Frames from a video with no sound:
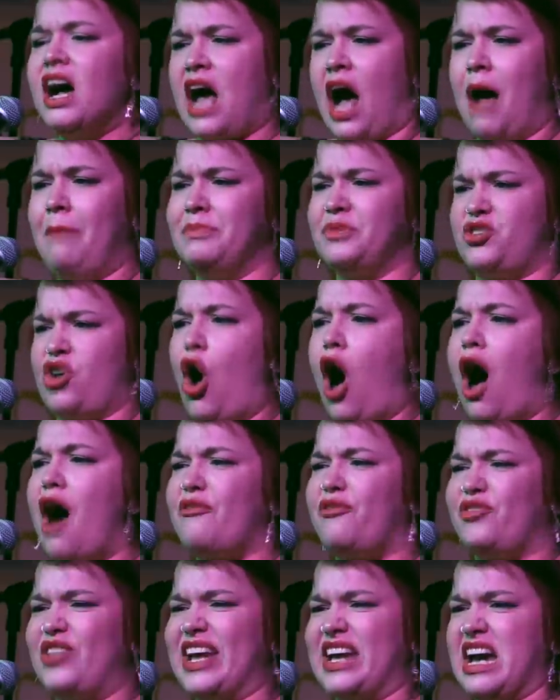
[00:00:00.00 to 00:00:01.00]
comes
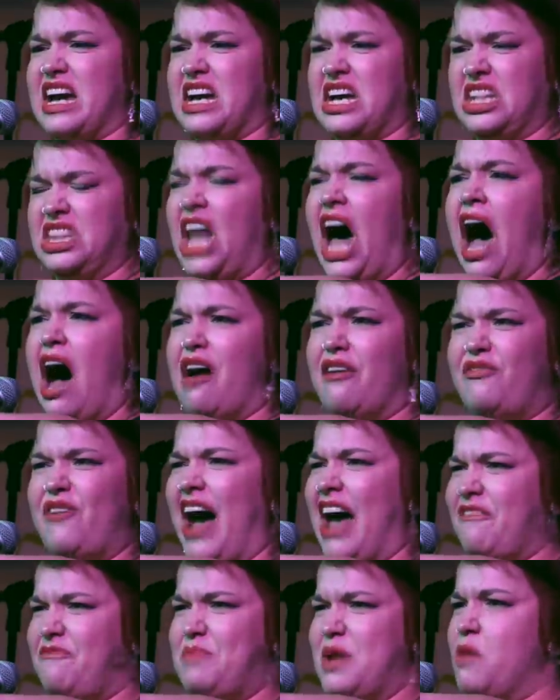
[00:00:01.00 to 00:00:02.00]
off like a glove
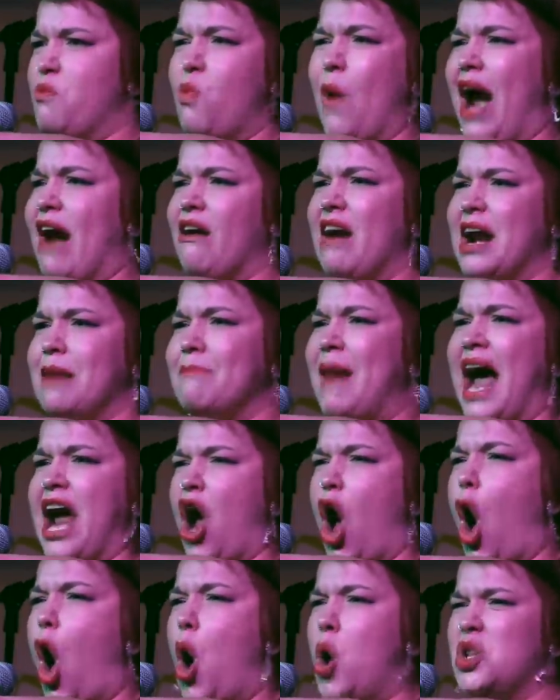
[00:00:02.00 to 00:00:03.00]
I've been wearing my
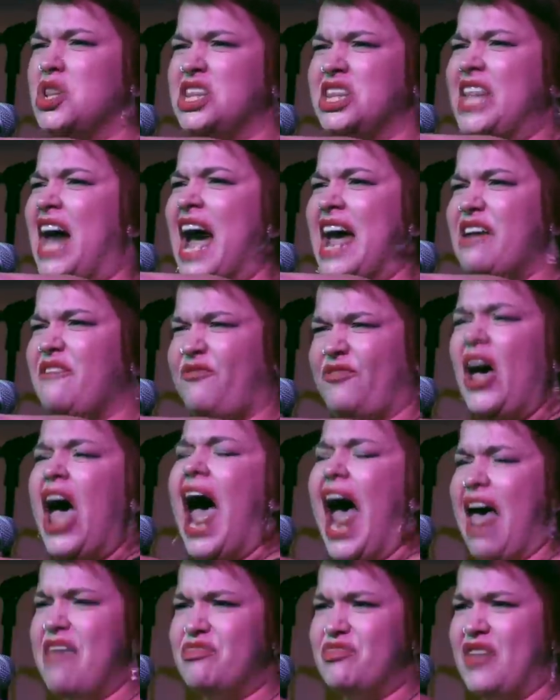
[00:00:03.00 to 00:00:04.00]
whole
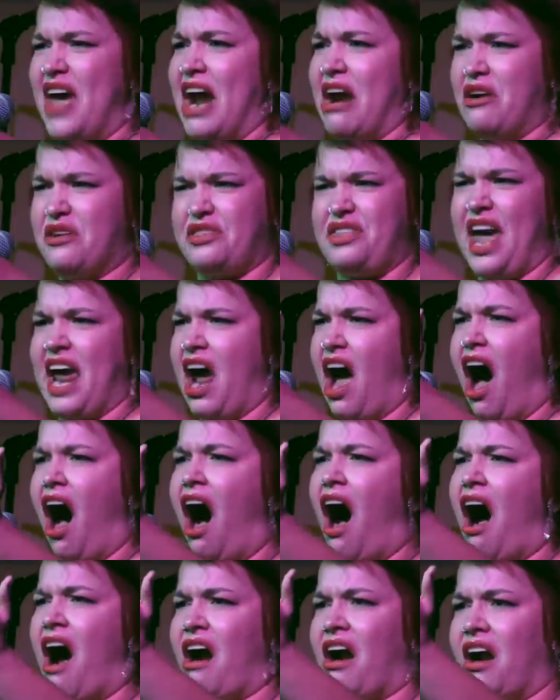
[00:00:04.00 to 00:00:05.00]
life. And there they
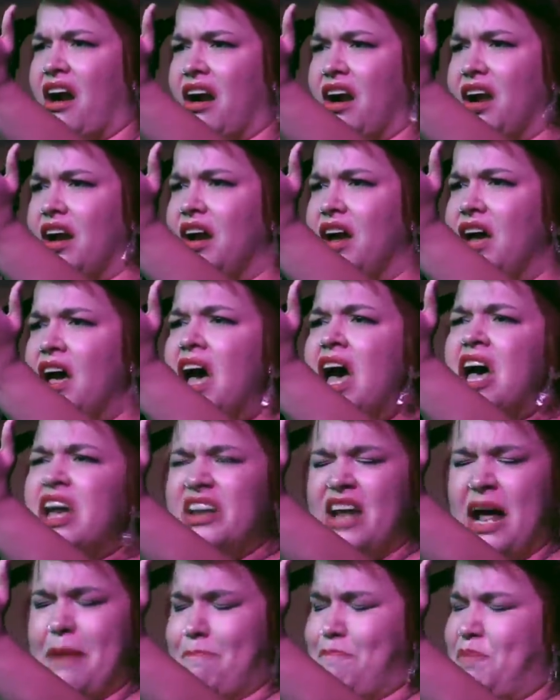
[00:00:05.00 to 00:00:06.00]
are.
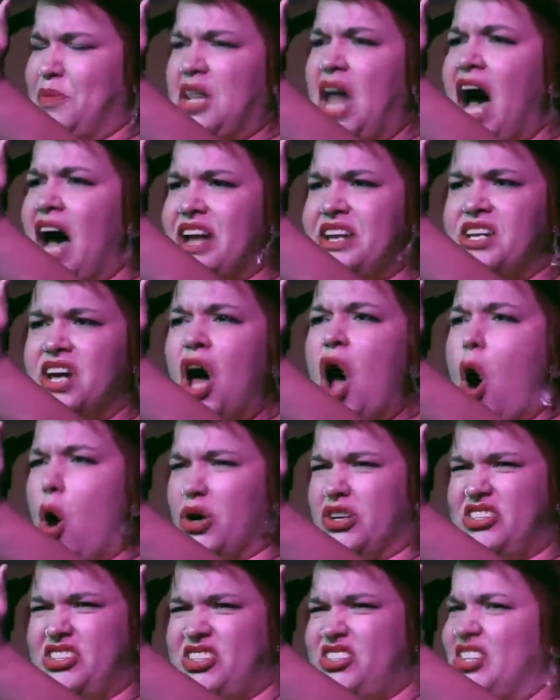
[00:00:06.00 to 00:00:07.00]
Not blood
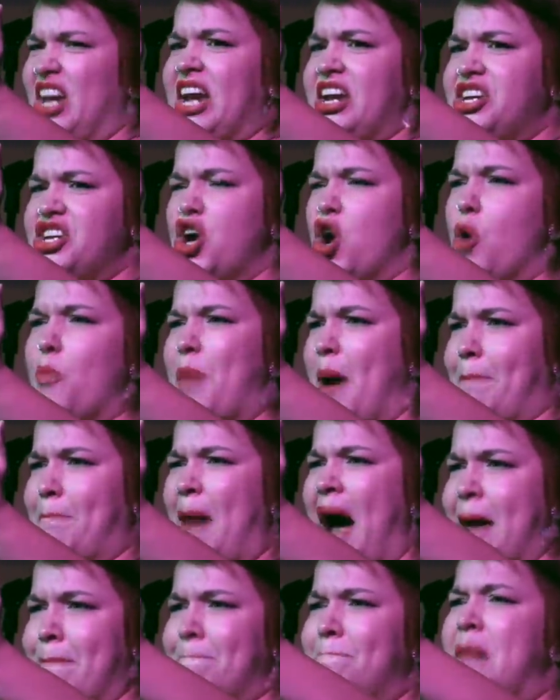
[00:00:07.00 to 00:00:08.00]
or sinew, but
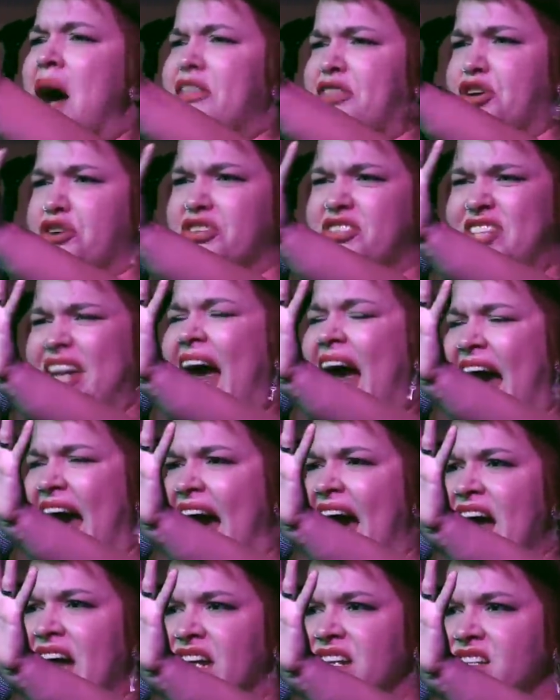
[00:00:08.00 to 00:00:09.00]
my mother's
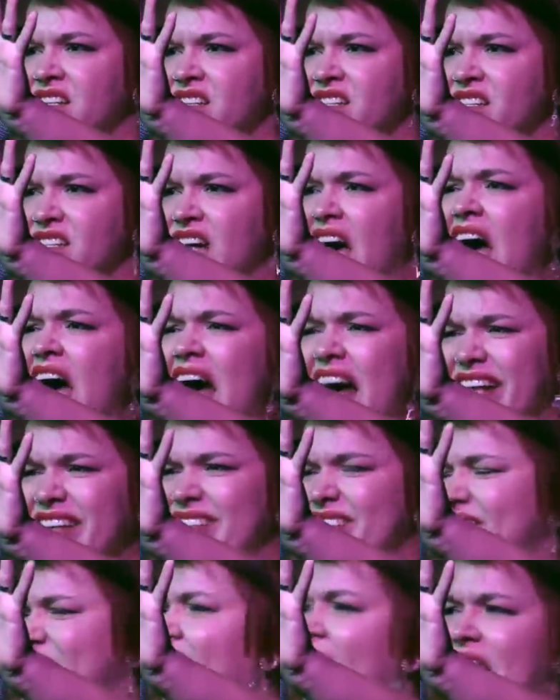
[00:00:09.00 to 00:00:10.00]
hands
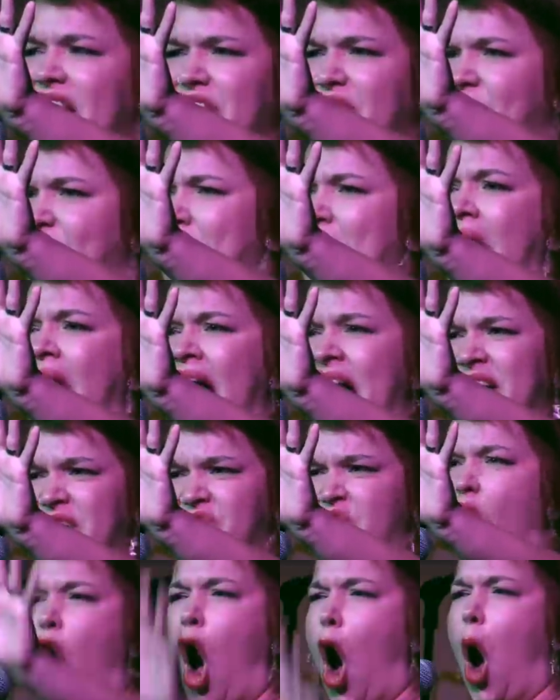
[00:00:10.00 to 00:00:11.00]
inside of
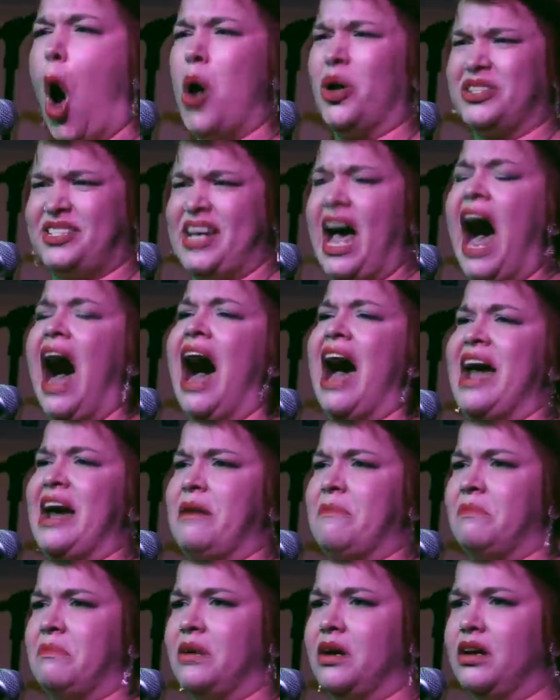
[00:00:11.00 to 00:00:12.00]
mine the whole
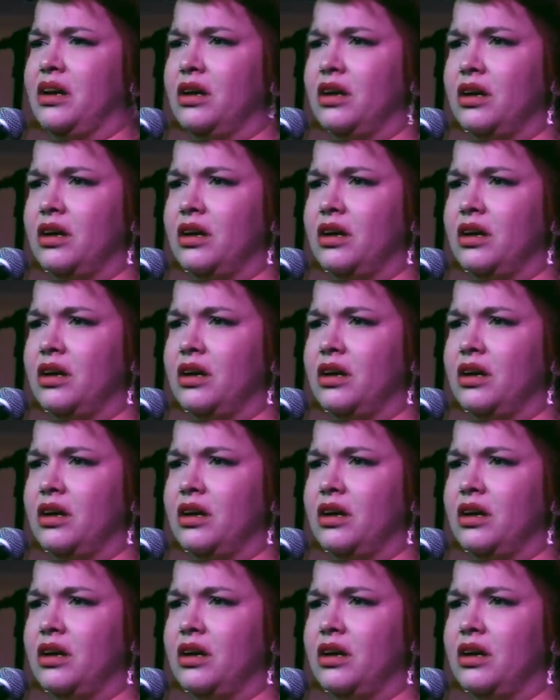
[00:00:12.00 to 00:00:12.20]
time.